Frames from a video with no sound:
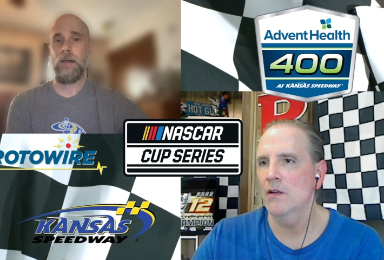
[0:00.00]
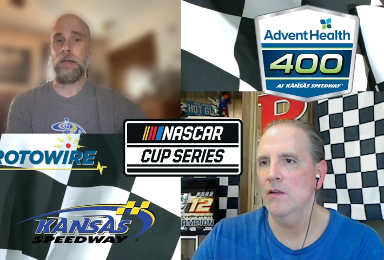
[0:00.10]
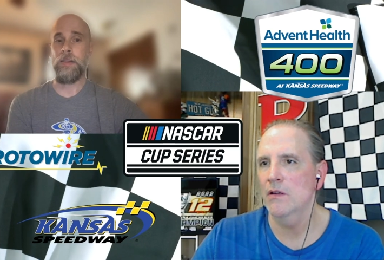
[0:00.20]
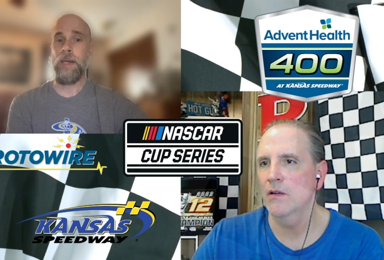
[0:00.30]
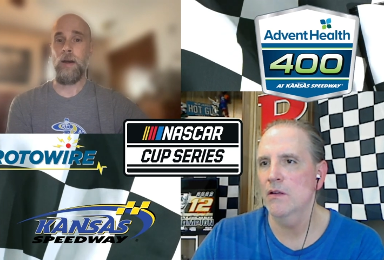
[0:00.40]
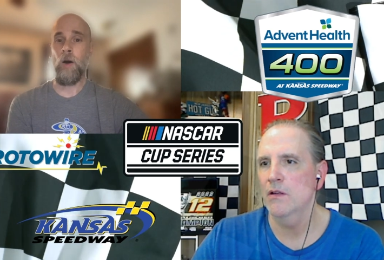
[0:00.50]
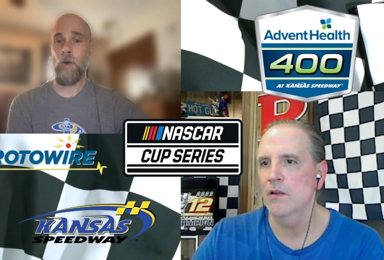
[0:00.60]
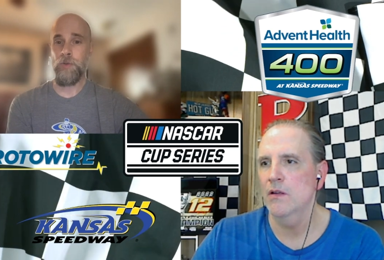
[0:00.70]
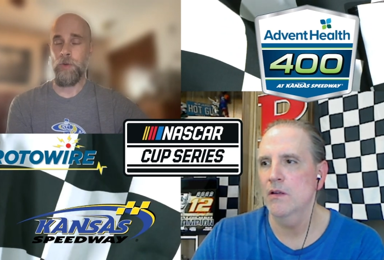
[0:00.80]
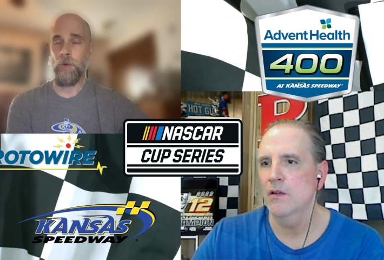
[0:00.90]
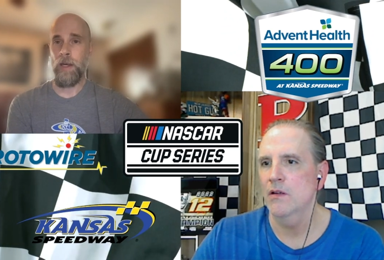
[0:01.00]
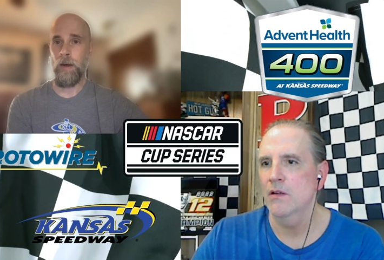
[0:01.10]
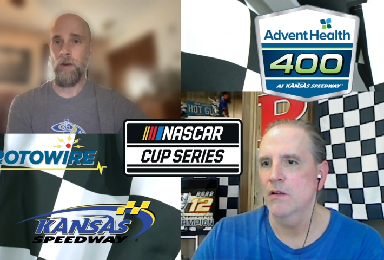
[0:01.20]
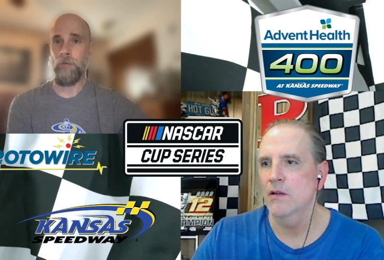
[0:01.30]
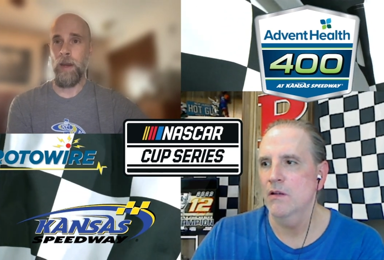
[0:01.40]
Speaker 1: Uh, they also
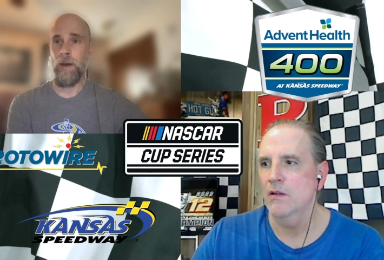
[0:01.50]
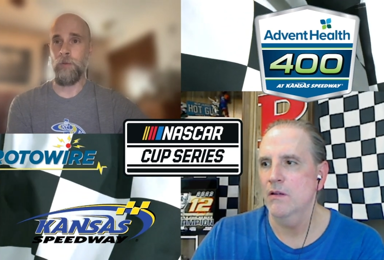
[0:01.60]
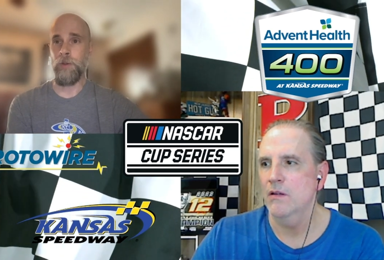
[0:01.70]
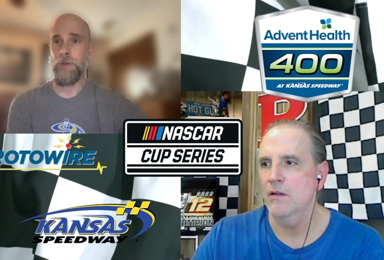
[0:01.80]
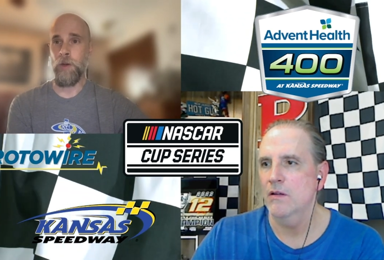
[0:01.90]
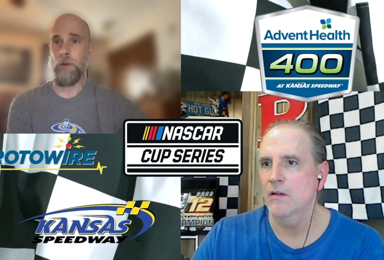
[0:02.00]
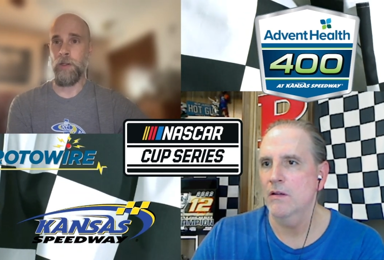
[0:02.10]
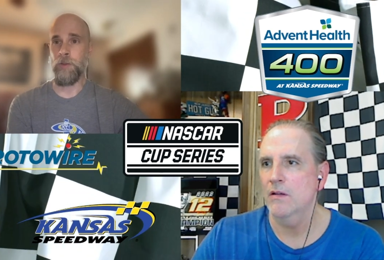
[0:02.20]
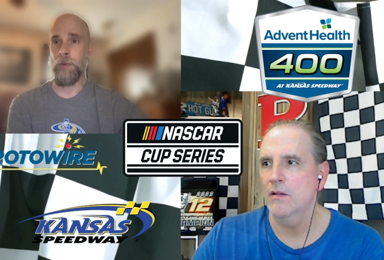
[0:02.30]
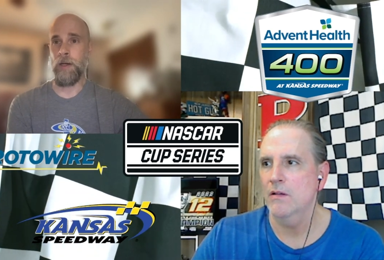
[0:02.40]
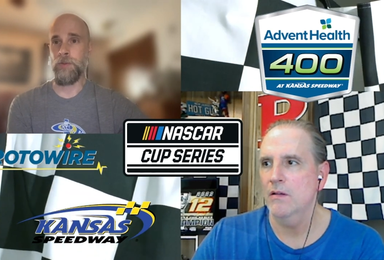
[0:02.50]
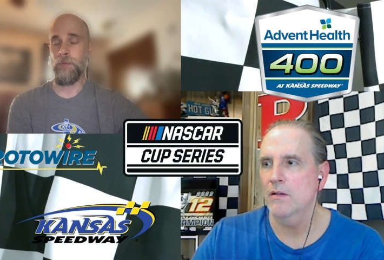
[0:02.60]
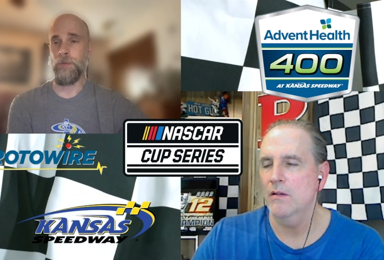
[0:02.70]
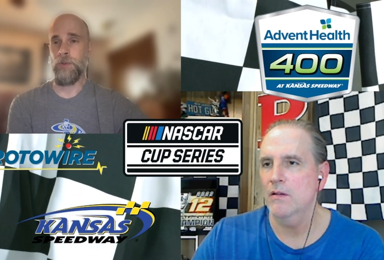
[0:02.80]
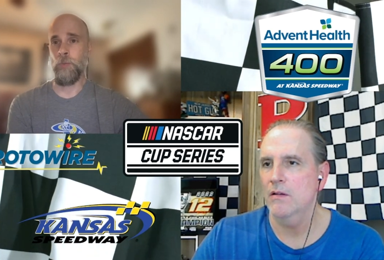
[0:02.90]
have average starting spots
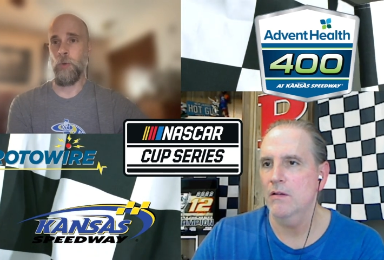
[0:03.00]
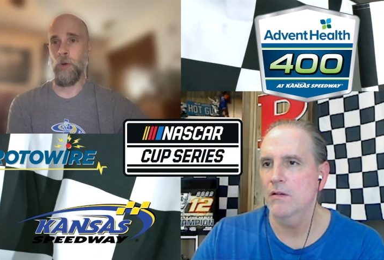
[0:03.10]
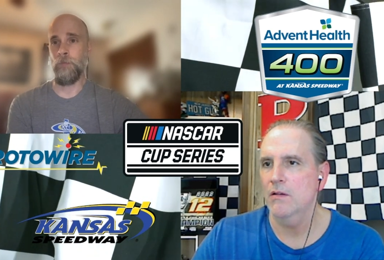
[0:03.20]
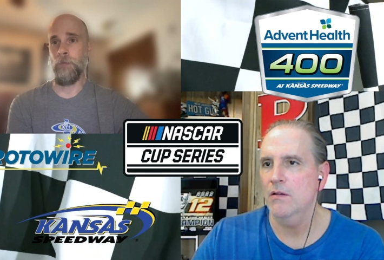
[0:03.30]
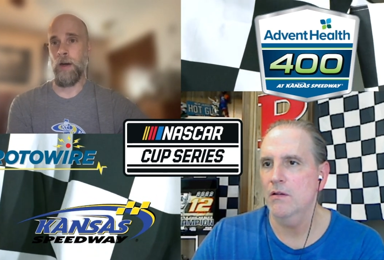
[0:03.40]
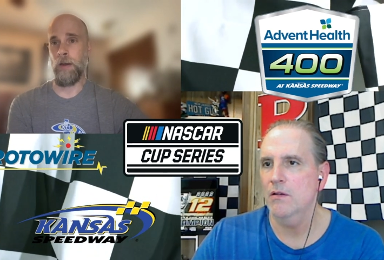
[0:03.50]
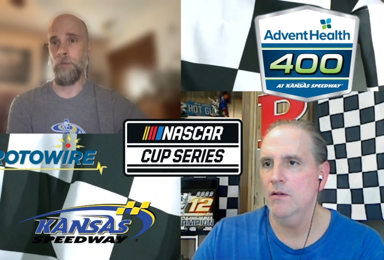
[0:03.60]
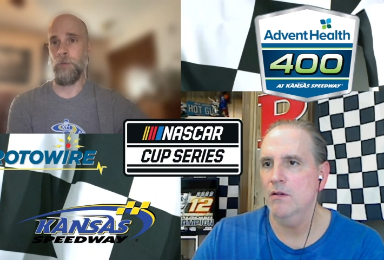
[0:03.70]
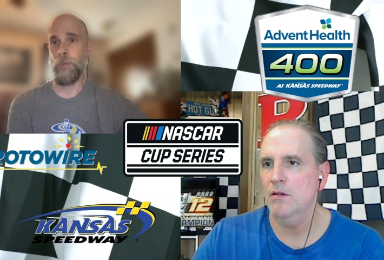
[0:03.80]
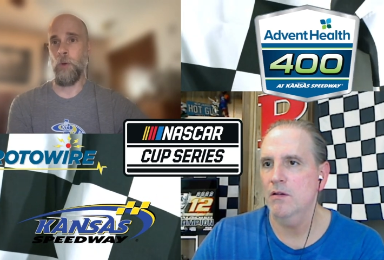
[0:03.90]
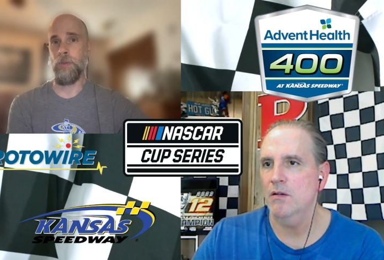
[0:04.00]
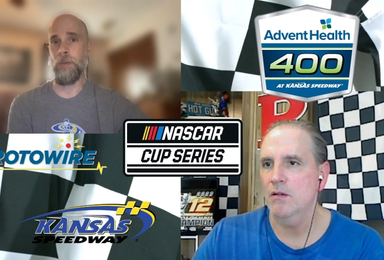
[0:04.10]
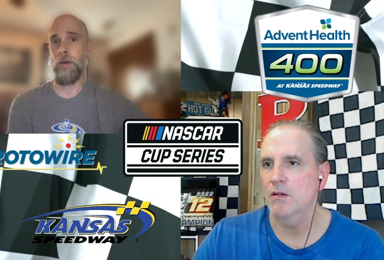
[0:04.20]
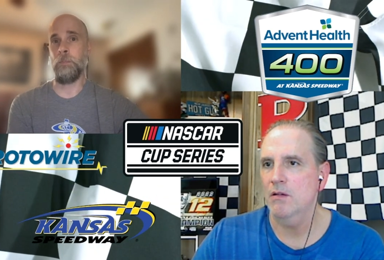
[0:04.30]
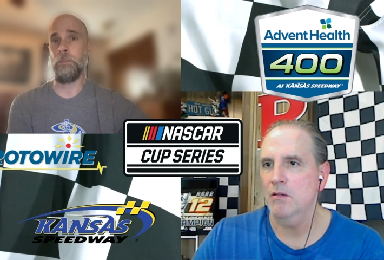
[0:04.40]
of 2.5 for both
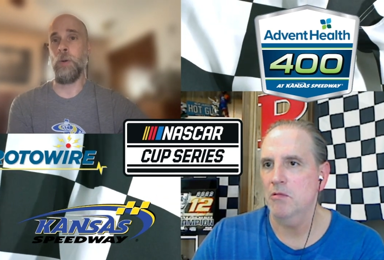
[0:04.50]
of them.